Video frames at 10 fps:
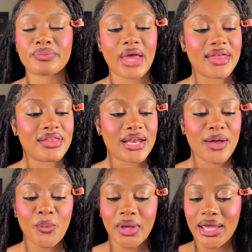And then I
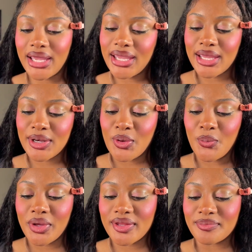went in
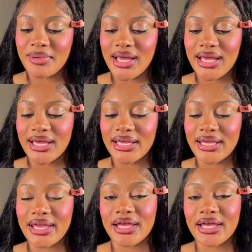with my